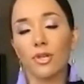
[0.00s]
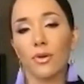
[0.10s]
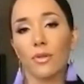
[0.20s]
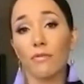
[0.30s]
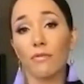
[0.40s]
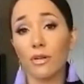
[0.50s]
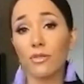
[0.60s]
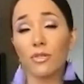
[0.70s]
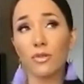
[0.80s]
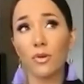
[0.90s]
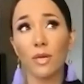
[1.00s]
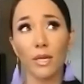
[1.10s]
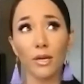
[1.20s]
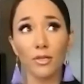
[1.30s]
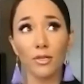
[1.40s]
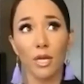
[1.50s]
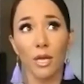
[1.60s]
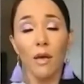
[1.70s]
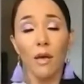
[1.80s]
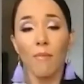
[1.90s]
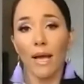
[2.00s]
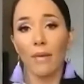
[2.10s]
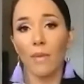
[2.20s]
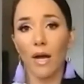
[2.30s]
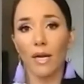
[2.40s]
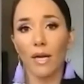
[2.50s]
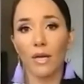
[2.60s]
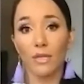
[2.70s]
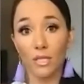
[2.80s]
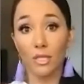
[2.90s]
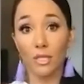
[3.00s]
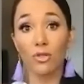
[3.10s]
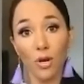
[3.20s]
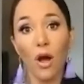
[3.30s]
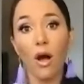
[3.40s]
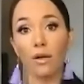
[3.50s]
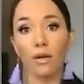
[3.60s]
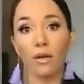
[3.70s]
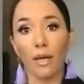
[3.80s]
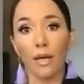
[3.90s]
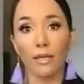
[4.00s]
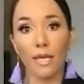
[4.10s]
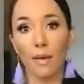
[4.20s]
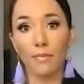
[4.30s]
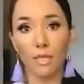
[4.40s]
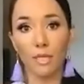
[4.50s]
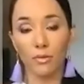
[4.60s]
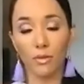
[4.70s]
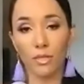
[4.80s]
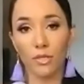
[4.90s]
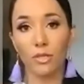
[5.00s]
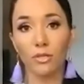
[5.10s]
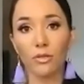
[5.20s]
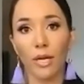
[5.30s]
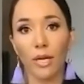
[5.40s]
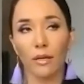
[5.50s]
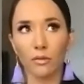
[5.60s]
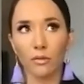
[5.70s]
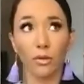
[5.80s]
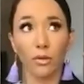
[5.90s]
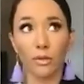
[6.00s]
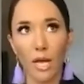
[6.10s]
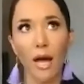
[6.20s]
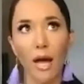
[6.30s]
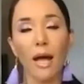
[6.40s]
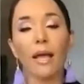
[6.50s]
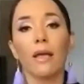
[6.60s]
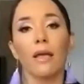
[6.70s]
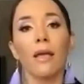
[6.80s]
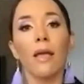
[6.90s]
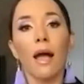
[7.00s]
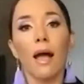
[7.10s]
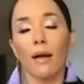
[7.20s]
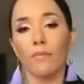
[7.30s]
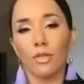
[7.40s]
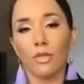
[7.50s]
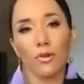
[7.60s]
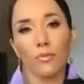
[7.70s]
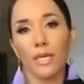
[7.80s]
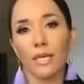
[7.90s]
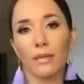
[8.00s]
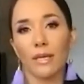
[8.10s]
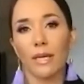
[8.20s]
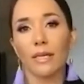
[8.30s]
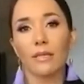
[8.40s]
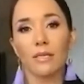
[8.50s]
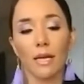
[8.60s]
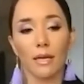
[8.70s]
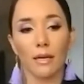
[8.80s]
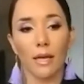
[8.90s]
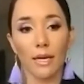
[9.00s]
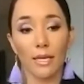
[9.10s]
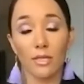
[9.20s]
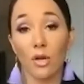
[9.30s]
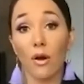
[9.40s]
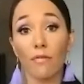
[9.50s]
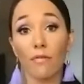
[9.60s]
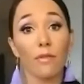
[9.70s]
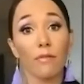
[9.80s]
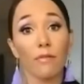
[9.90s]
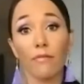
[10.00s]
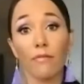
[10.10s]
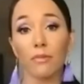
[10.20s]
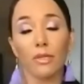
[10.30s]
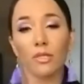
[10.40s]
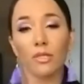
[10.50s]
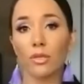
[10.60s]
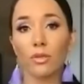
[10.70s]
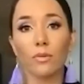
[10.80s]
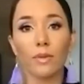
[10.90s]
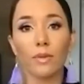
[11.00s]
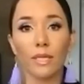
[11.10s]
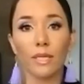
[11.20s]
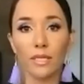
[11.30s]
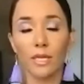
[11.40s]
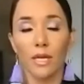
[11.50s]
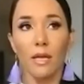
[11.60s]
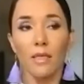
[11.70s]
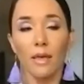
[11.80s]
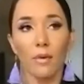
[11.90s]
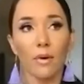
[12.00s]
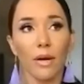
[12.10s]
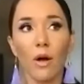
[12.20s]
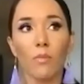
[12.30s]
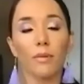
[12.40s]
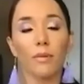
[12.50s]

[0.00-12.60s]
the first 2 years, my body was in shock, like adapting to this injury, and so was I. There's so many things, and it's hard the family too, because they were helping me,